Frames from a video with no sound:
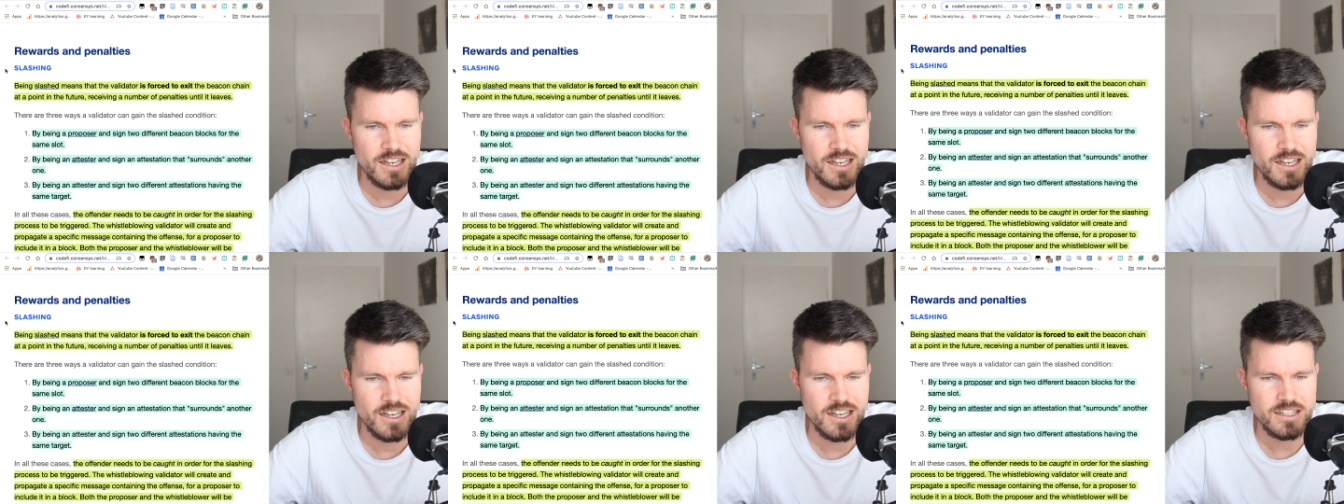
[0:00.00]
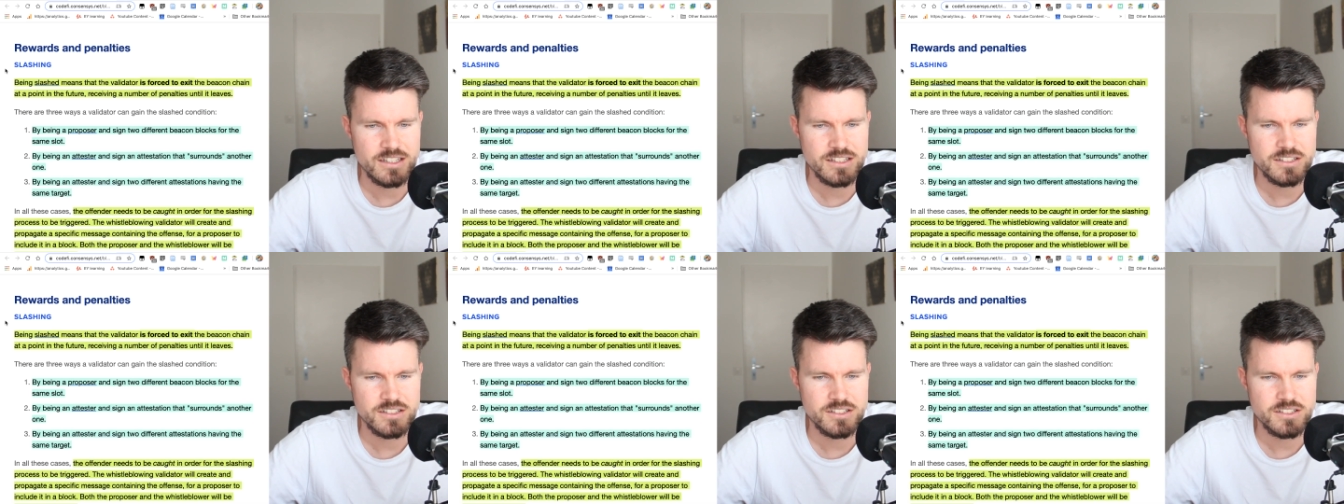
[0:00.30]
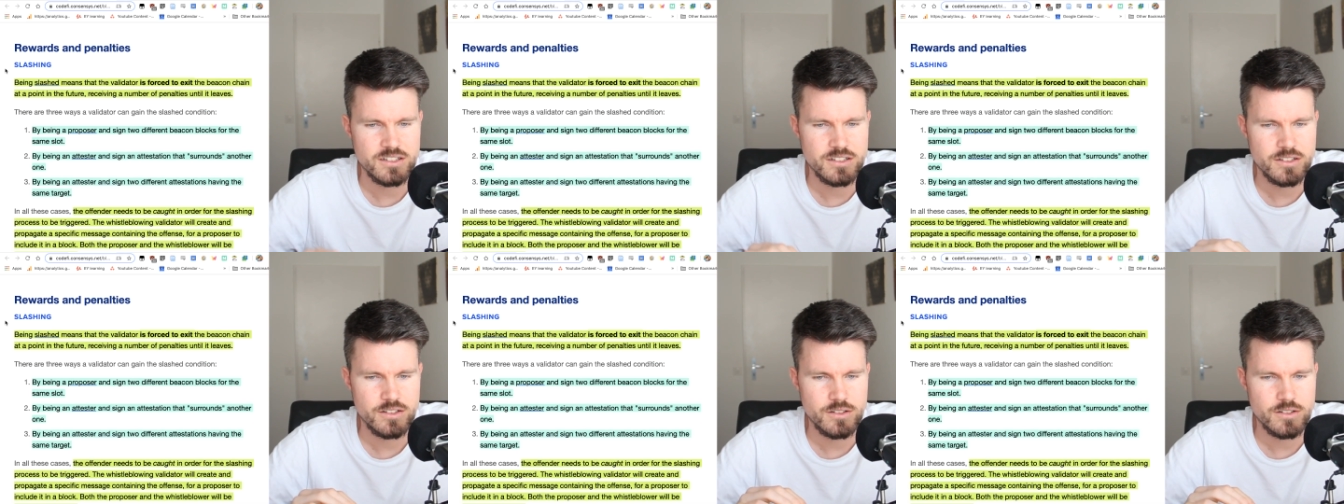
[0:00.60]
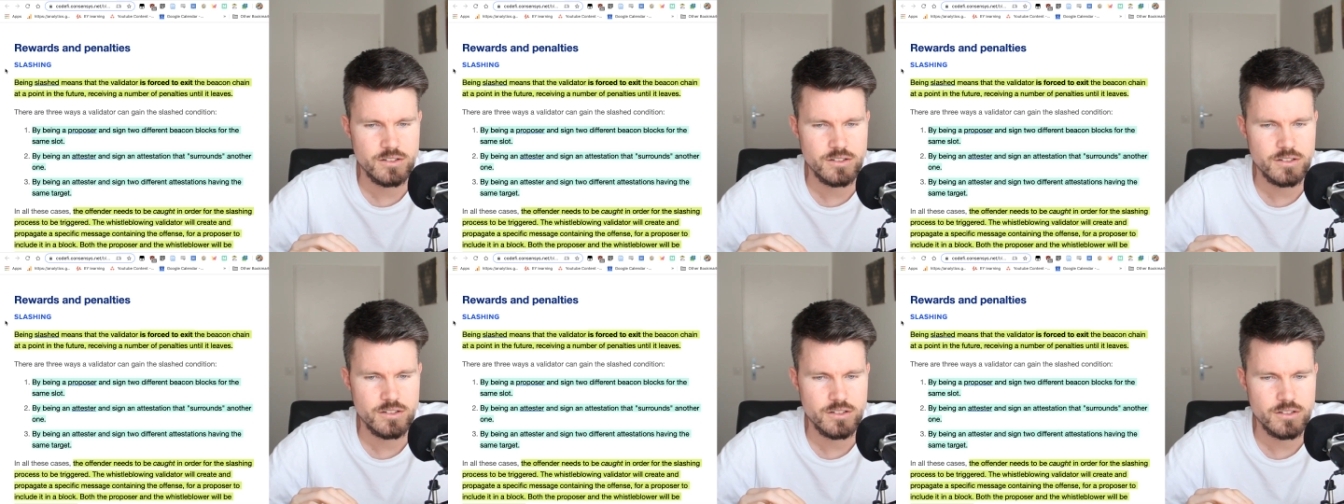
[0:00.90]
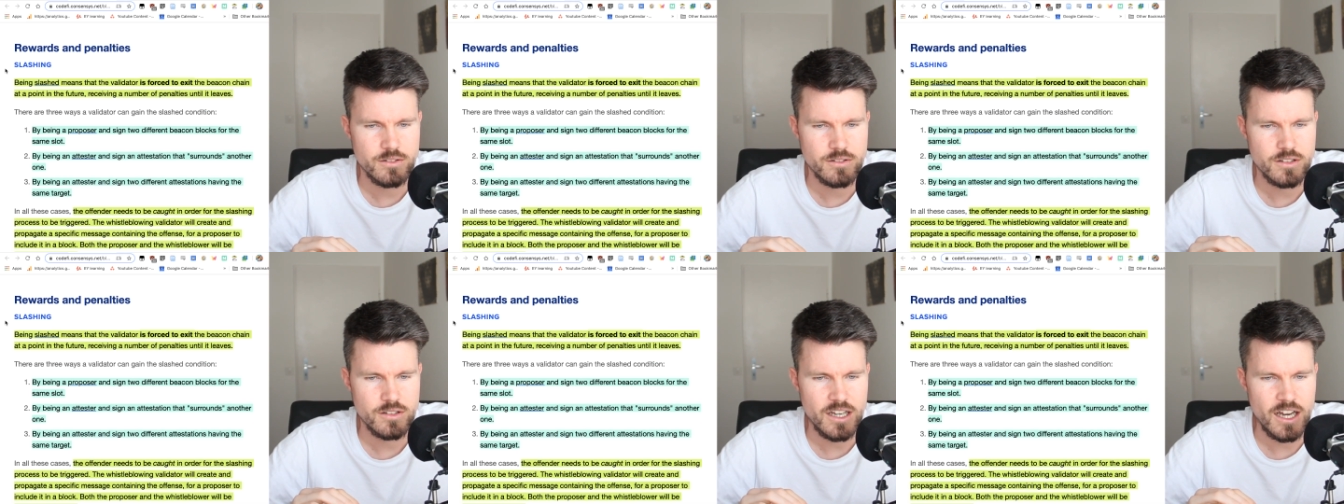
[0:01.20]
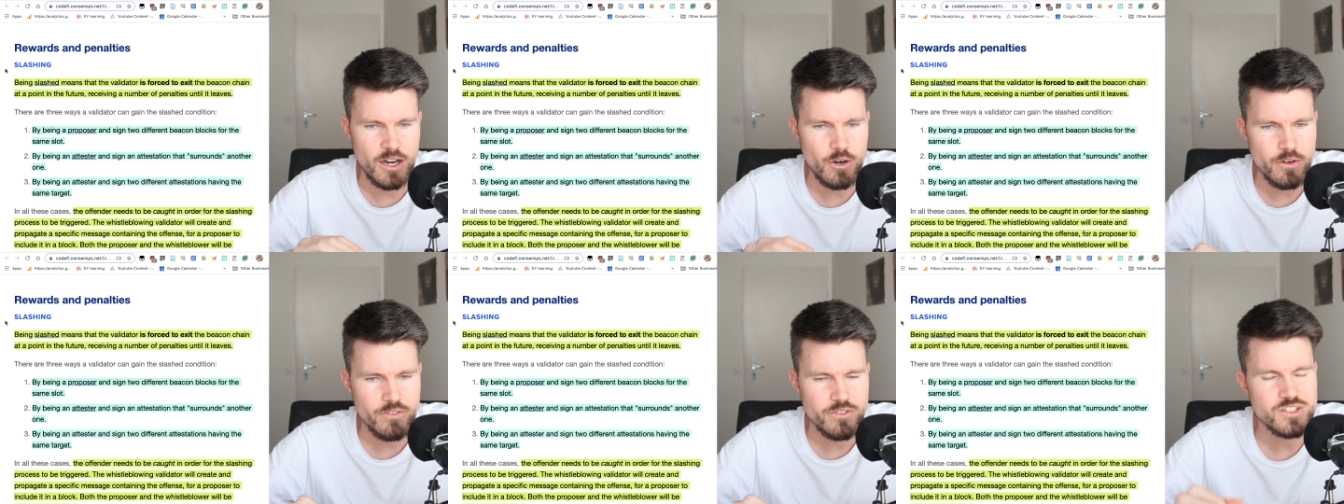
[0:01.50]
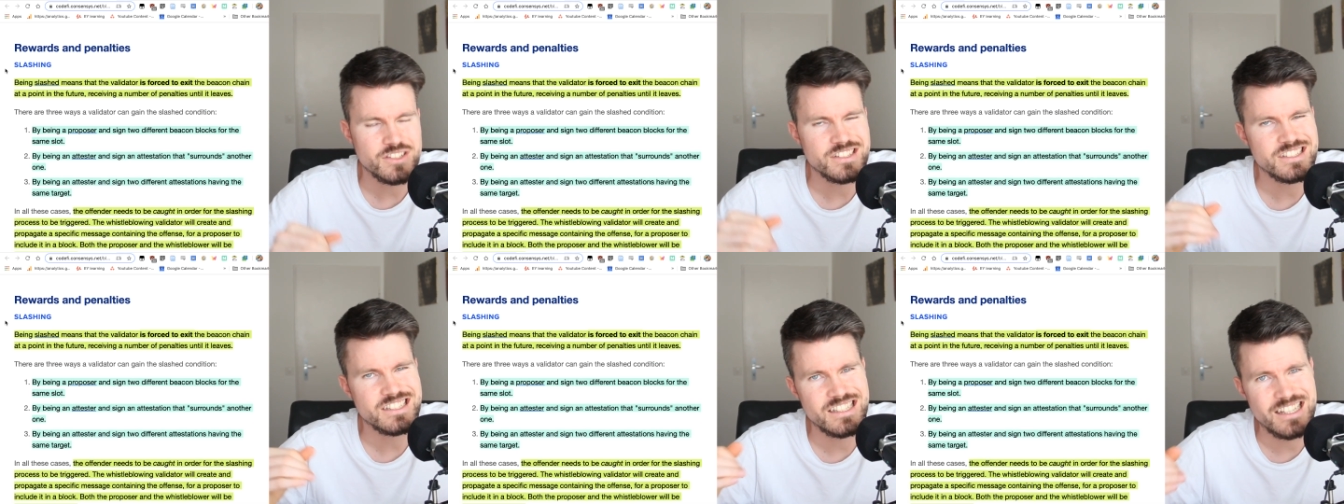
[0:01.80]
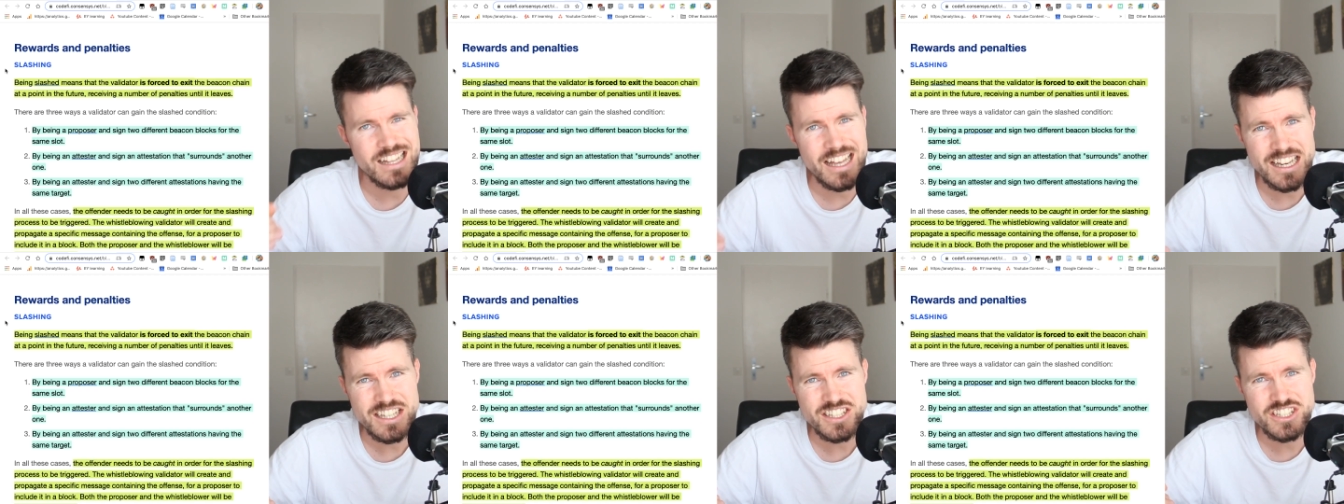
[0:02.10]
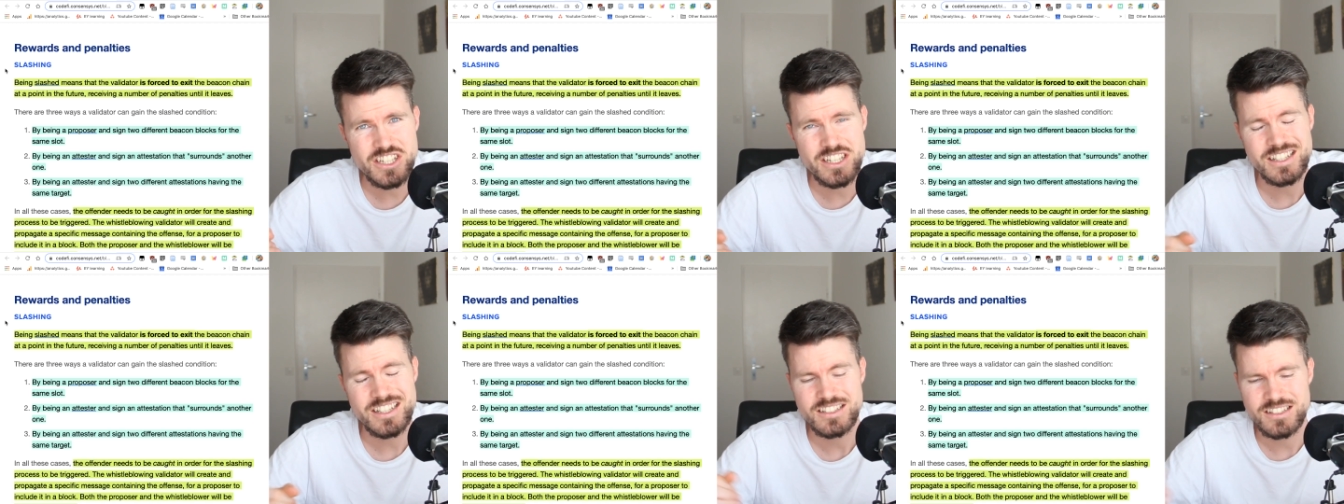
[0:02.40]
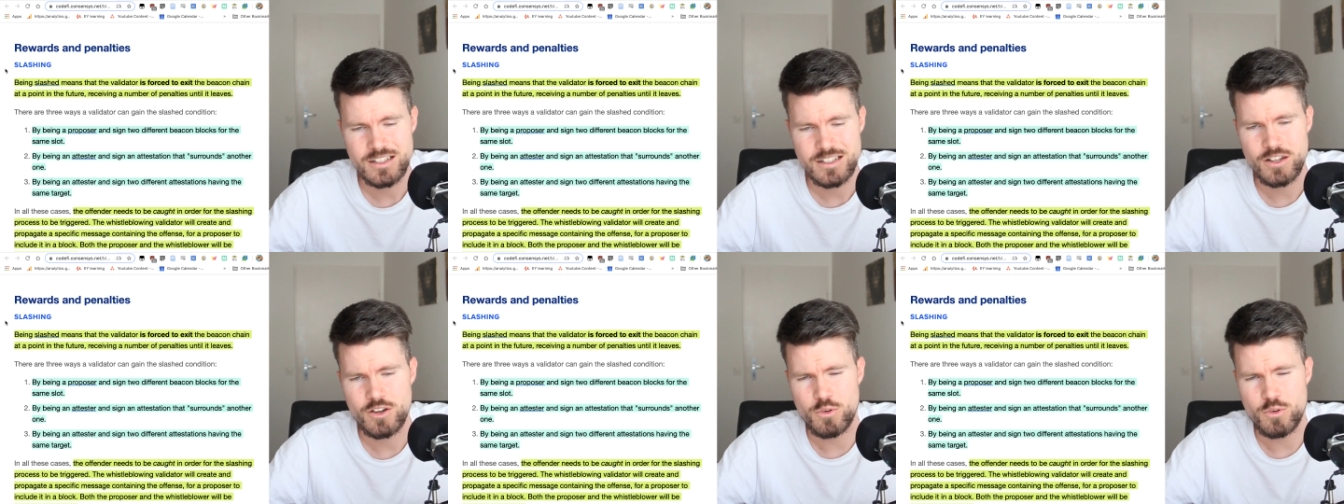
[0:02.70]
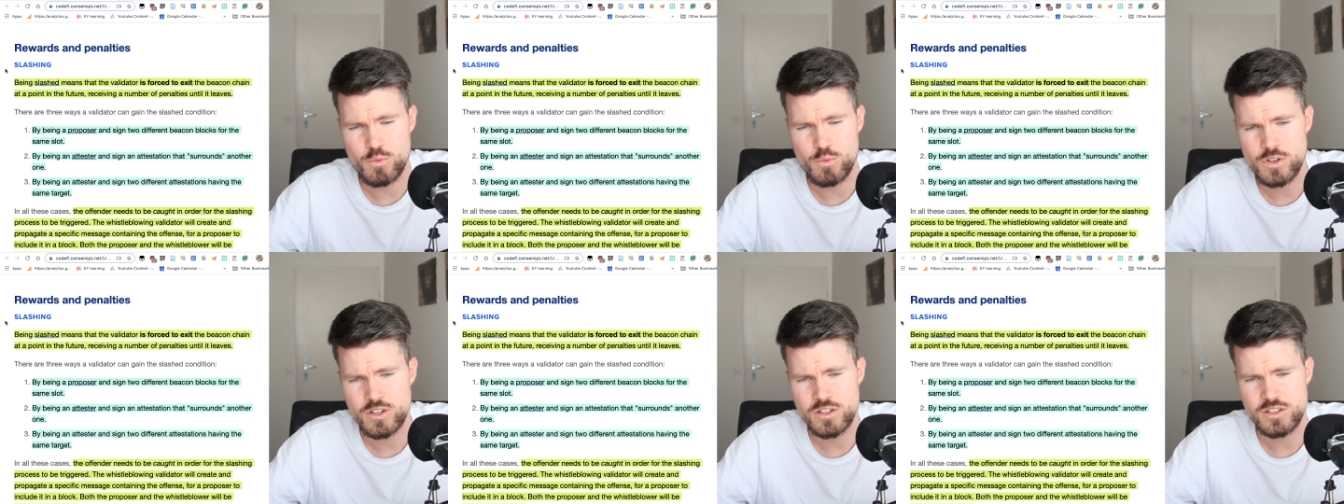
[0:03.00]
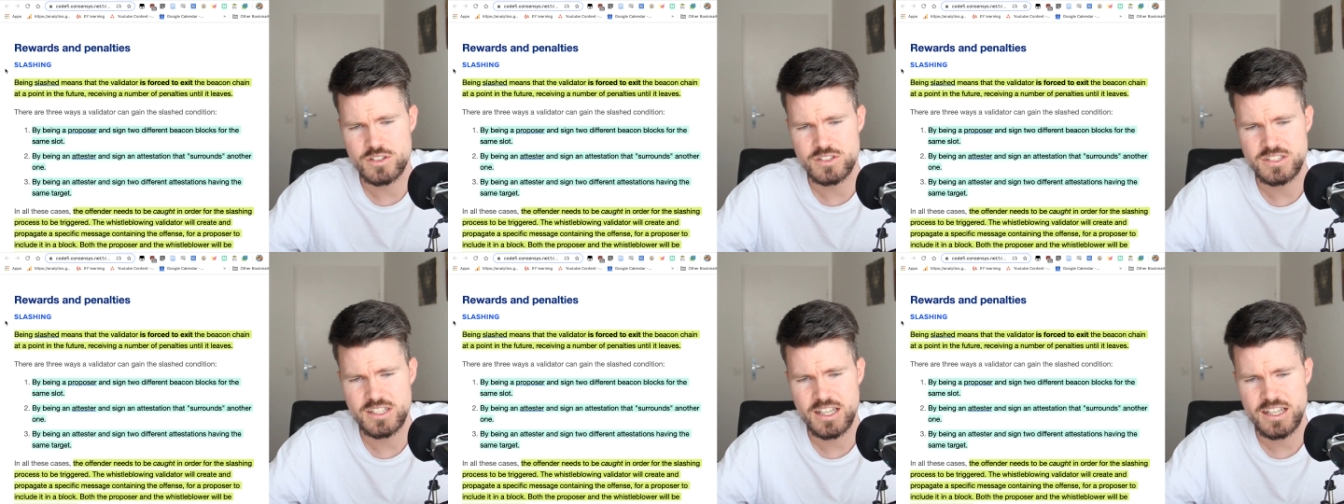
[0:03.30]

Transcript: And however, slashing is a lot worse,